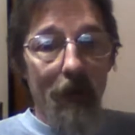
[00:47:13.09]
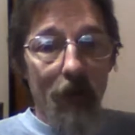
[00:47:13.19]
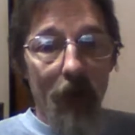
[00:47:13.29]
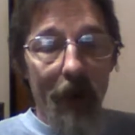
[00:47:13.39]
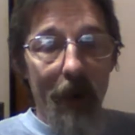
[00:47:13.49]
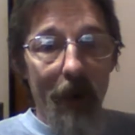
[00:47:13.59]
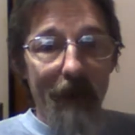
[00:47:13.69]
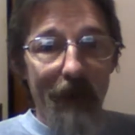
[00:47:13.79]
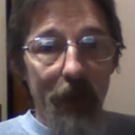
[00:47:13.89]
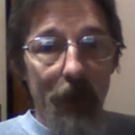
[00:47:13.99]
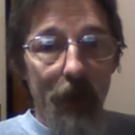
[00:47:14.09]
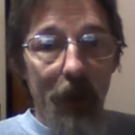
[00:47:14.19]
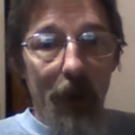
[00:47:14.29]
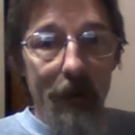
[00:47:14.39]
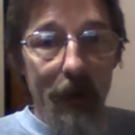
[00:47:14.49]
We're running out of food,
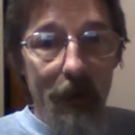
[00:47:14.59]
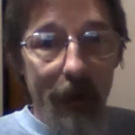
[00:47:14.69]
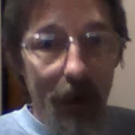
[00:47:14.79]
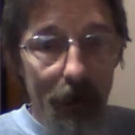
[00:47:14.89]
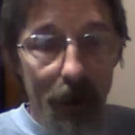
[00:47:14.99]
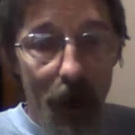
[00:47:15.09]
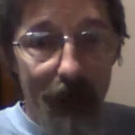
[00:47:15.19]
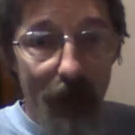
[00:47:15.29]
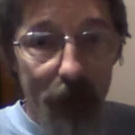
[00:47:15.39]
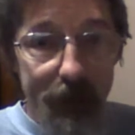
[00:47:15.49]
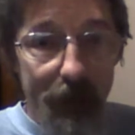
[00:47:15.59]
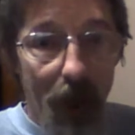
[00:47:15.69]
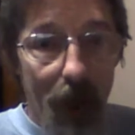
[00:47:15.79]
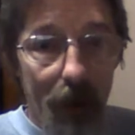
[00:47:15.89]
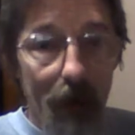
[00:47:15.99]
and they're killing off all the
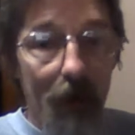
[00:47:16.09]
stock.